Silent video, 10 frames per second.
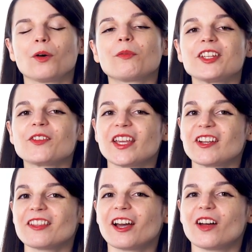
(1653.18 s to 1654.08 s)
When you
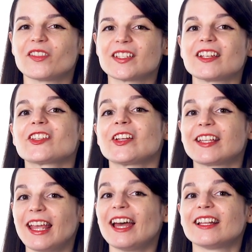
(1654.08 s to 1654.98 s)
hear the conversation
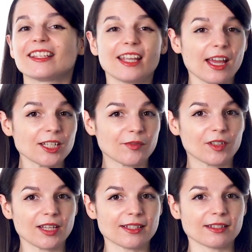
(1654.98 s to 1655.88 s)
again at the end of
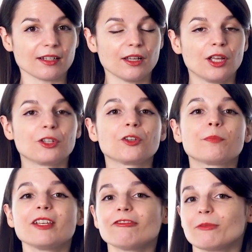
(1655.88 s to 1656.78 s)
the lesson, you'll
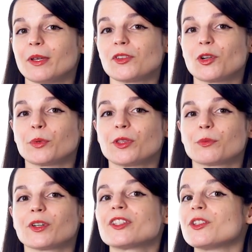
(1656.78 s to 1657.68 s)
be familiar with the
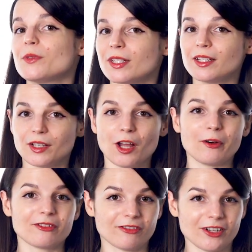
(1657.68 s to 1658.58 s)
words you didn't
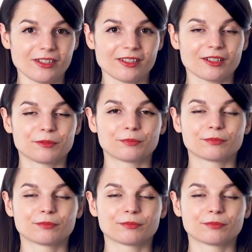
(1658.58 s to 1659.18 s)
know at first.